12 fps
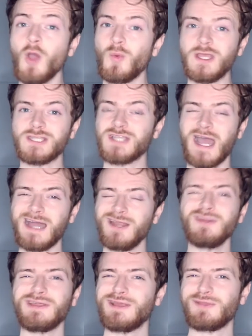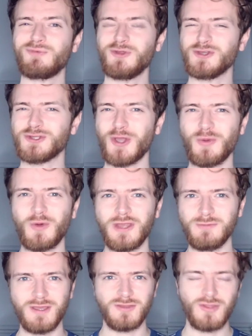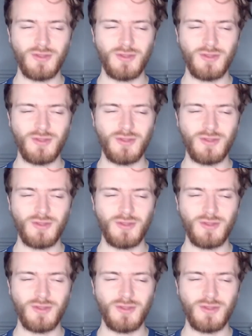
Which I don't think that's what the show wanted me to